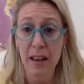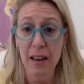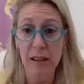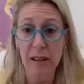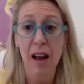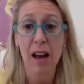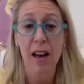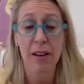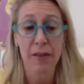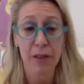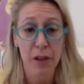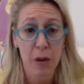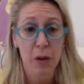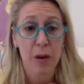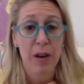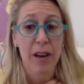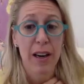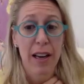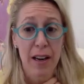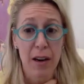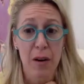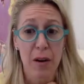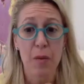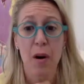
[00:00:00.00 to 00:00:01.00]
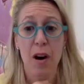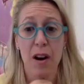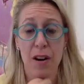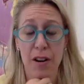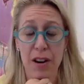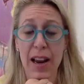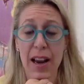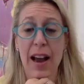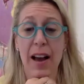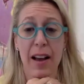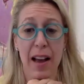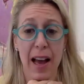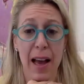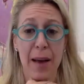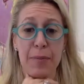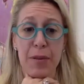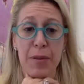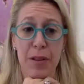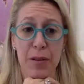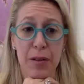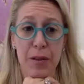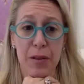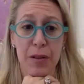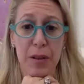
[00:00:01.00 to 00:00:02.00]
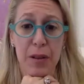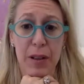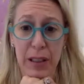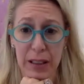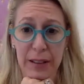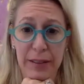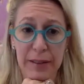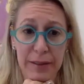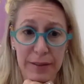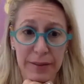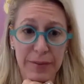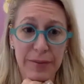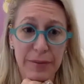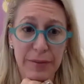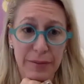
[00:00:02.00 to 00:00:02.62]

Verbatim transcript: and a lot of chlorinated water. Yeah, absolutely.